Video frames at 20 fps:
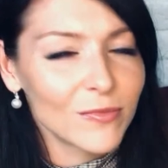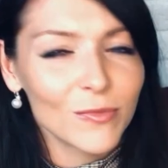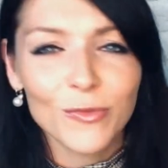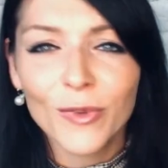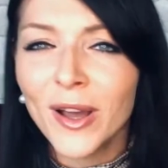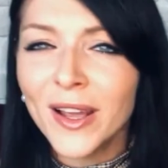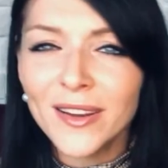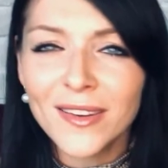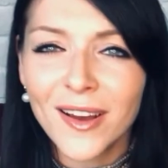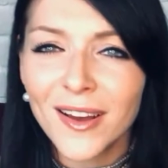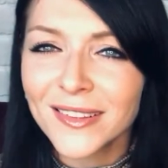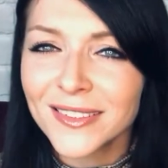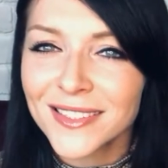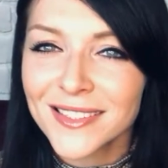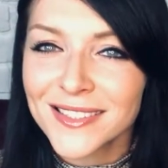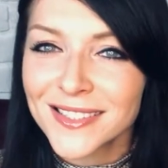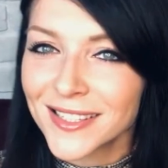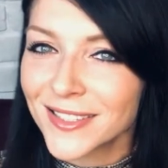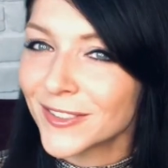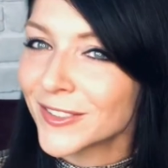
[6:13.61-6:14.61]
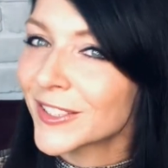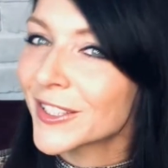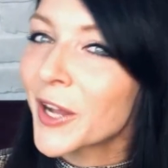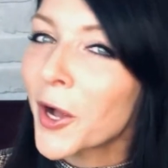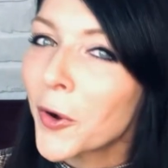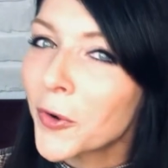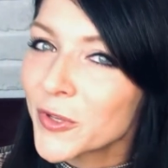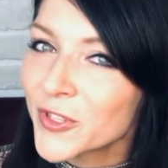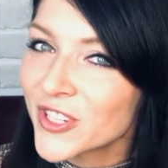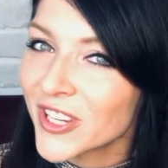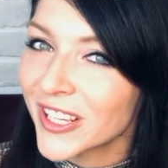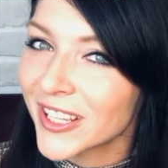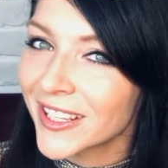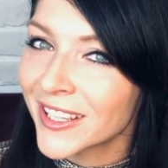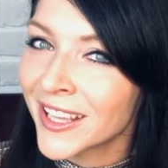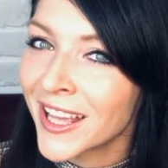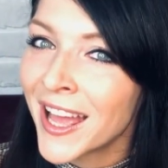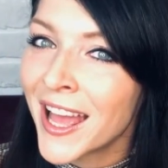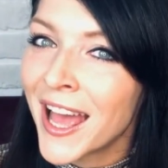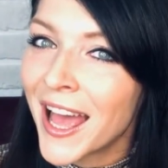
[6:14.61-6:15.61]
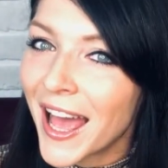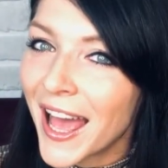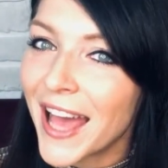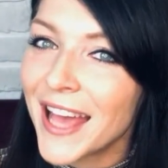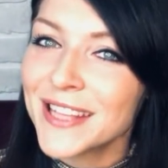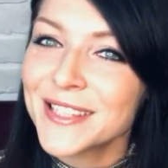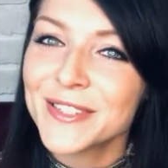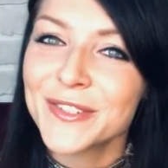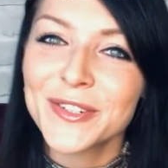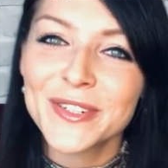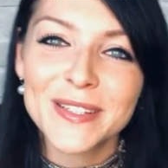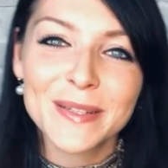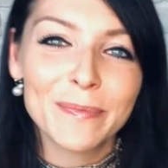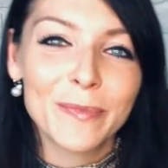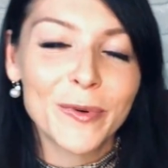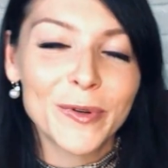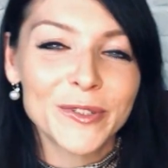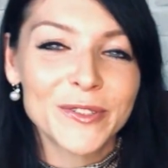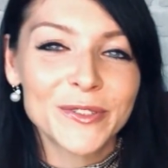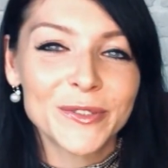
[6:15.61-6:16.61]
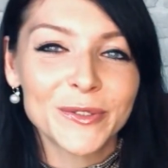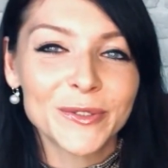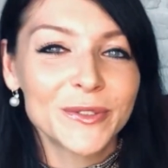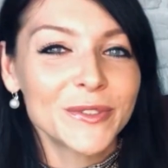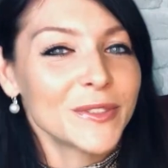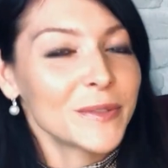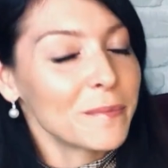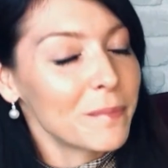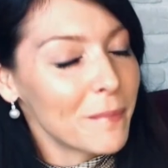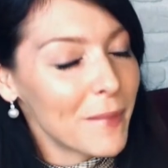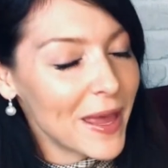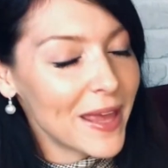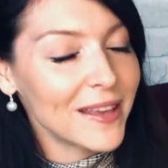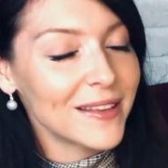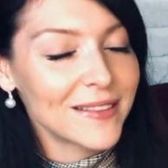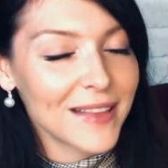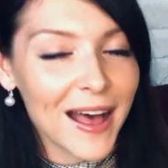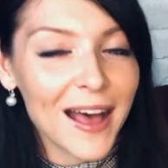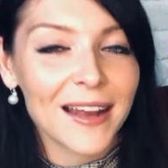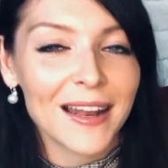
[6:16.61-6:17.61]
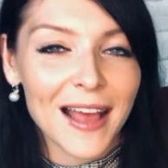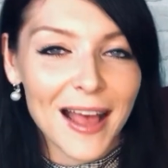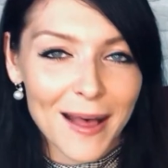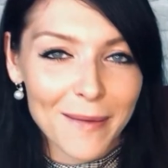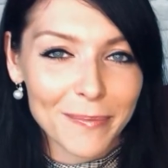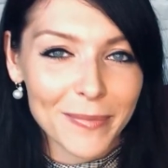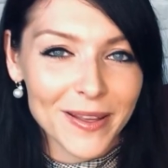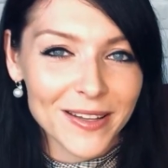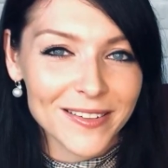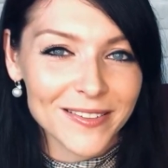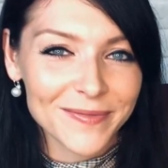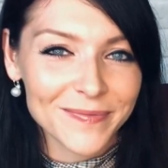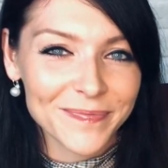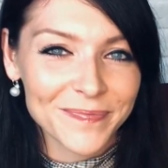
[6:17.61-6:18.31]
why not consider coaching as your support tool to make that happen?